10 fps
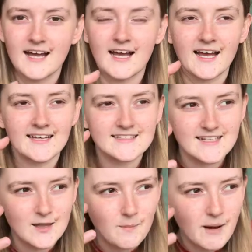And in
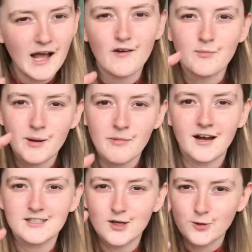the back of my
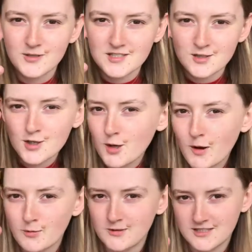mind, I always knew I
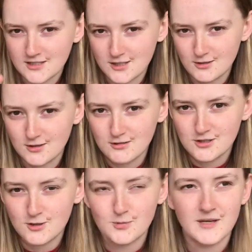wanted to do
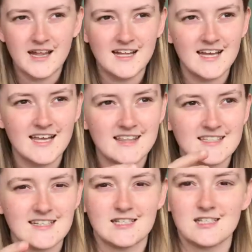YouTube, in the
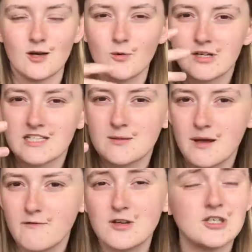sense that I wanted to make
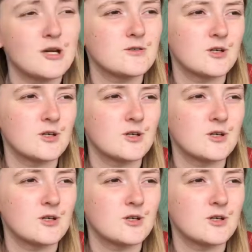videos.